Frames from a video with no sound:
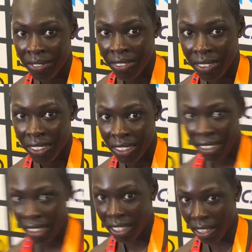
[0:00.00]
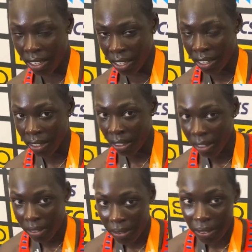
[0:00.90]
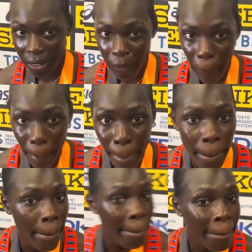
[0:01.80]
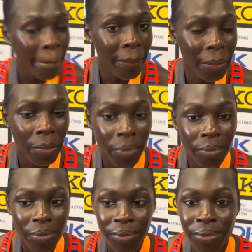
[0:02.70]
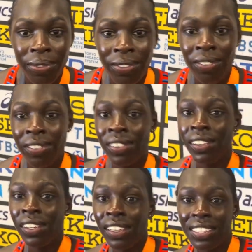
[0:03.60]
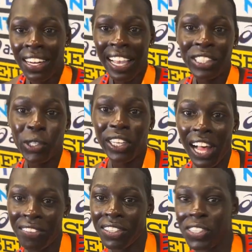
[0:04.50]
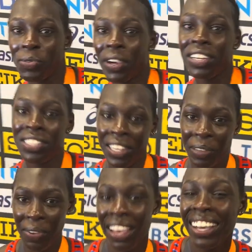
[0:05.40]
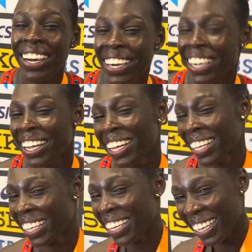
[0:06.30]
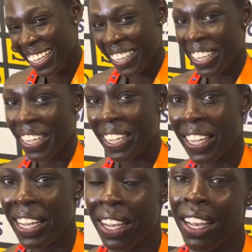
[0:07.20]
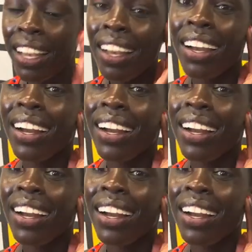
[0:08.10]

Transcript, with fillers: couldn't wait to get on vacation after this. Did you enjoy any part of this experience in Budapest? did I enjoy a lot of this experience? Like, did you, I mean, did you, did you enjoy any parts? It seems like it's